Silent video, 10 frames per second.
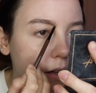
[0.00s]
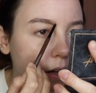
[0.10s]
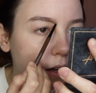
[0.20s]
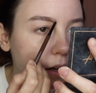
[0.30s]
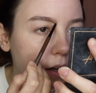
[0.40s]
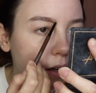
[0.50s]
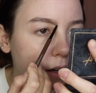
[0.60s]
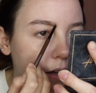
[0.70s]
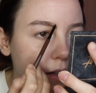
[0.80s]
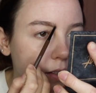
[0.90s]

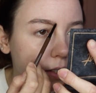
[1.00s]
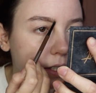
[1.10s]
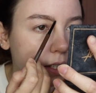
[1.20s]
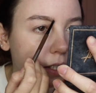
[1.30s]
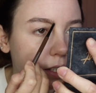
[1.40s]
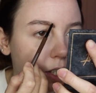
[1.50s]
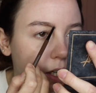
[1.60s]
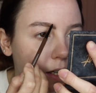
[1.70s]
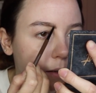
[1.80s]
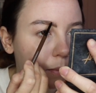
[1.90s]
and it just does the
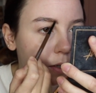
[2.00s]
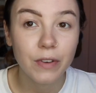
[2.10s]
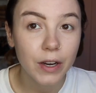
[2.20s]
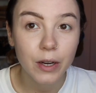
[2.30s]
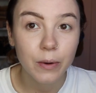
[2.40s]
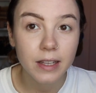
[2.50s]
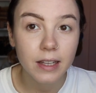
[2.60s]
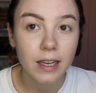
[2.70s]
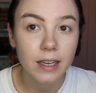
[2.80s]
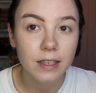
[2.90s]
job very
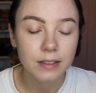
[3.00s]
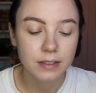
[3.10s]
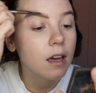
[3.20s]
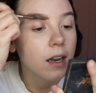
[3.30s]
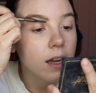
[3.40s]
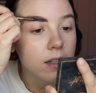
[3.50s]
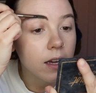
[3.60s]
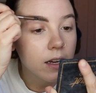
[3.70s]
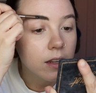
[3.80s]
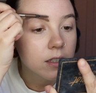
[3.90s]
quickly. And I
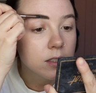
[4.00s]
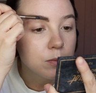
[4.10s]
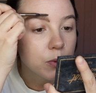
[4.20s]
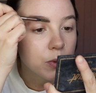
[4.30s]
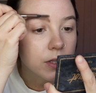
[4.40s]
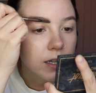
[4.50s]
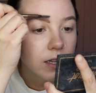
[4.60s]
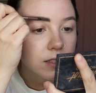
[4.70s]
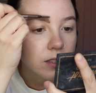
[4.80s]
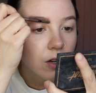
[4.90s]
like this spoolie.
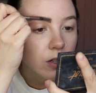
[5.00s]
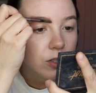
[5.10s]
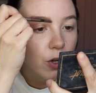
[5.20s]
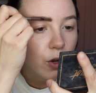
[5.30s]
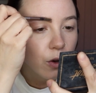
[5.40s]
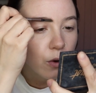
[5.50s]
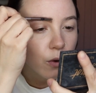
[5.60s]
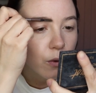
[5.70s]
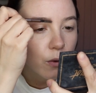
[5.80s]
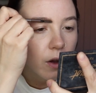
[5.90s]
It's not
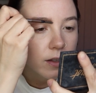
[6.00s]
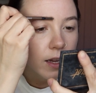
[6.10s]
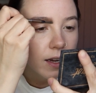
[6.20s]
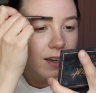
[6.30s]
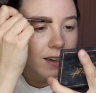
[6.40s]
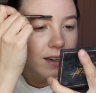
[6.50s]
too like